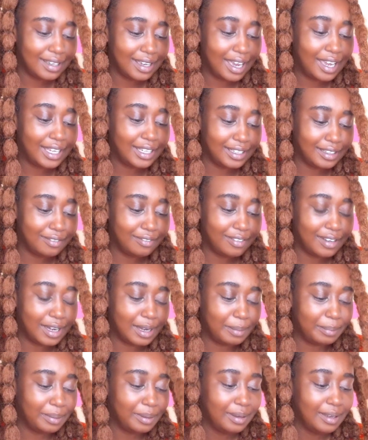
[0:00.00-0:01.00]
I give
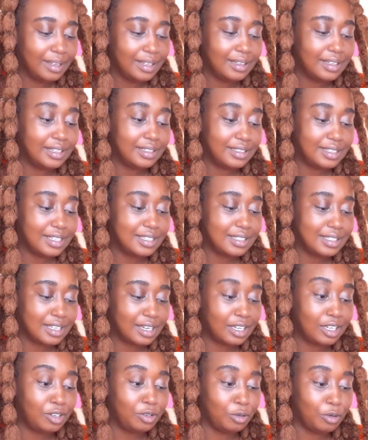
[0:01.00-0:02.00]
up. The days that
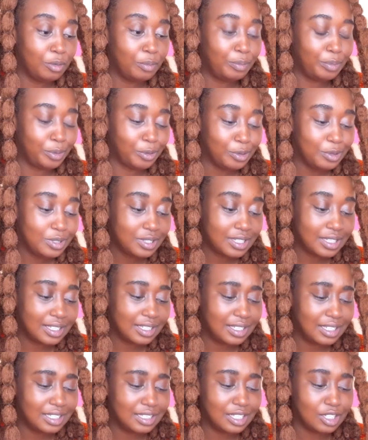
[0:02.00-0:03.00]
I don't post, the
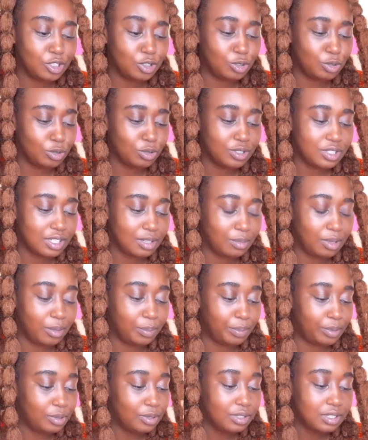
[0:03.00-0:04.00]
days that you don't see me
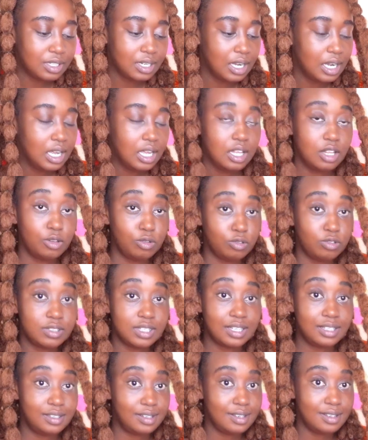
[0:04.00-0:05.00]
post, those
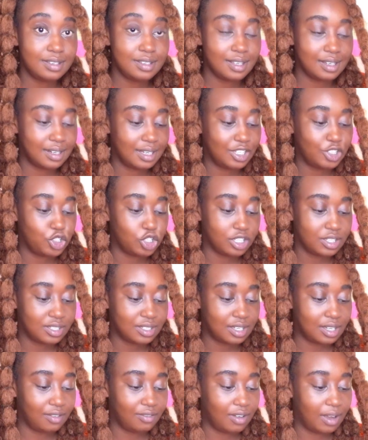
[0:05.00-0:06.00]
are days that I
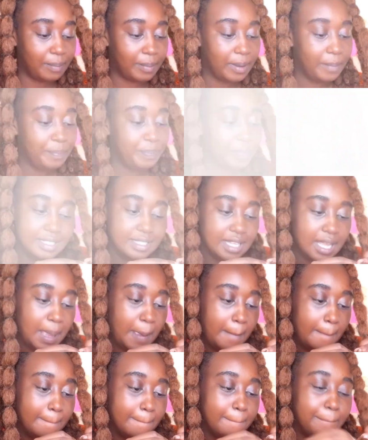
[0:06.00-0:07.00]
just give up.
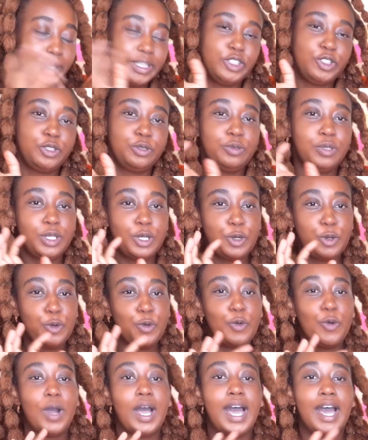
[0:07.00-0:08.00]
But you want to
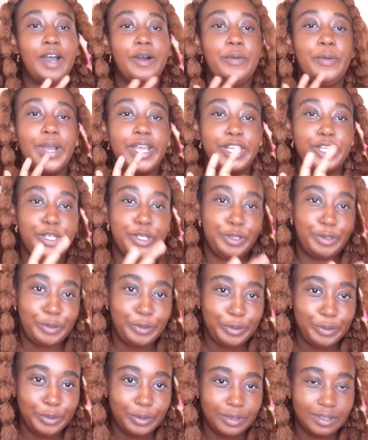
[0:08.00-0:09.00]
know how I
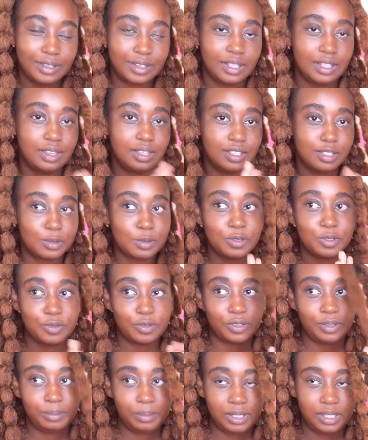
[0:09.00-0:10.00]
knew that this was
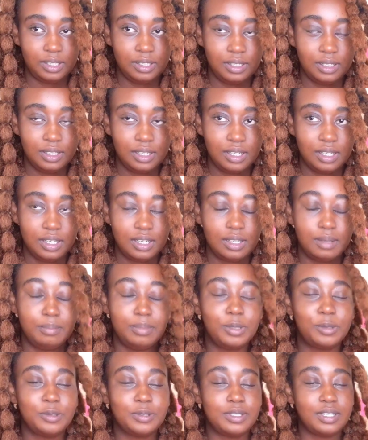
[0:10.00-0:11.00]
for me?
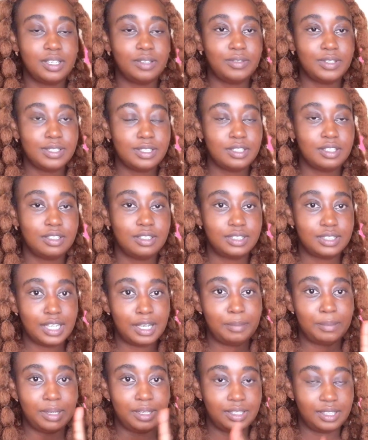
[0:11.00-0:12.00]
Because every single
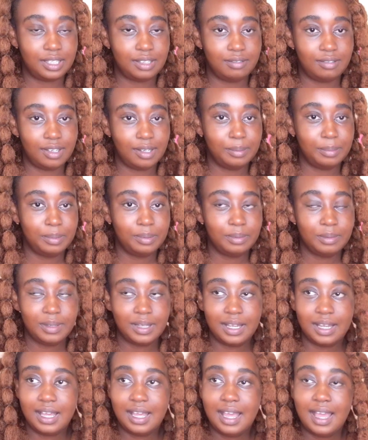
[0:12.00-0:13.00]
time I'd give up,
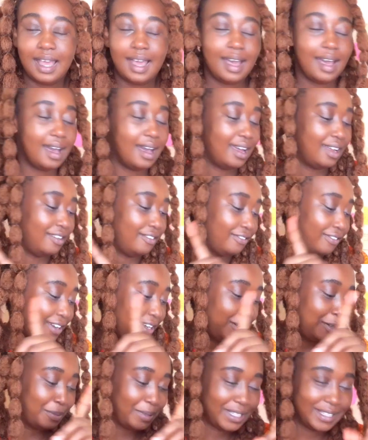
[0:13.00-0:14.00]
I'd
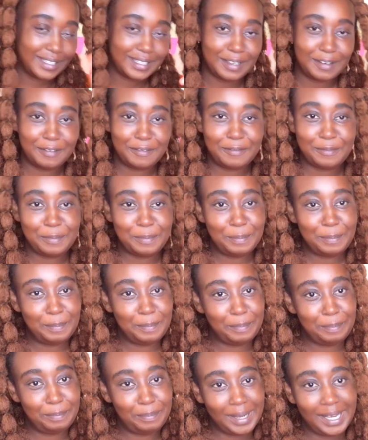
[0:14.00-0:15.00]
find myself
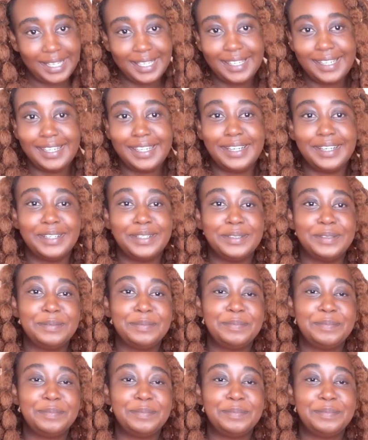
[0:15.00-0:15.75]
back here.